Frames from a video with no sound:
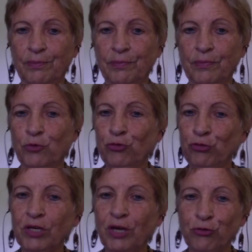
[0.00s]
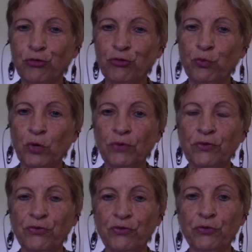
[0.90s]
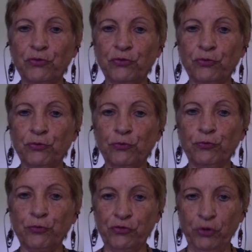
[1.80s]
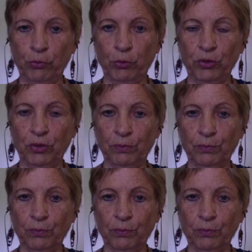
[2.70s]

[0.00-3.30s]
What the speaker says: Usually I just wear these things for ceremony.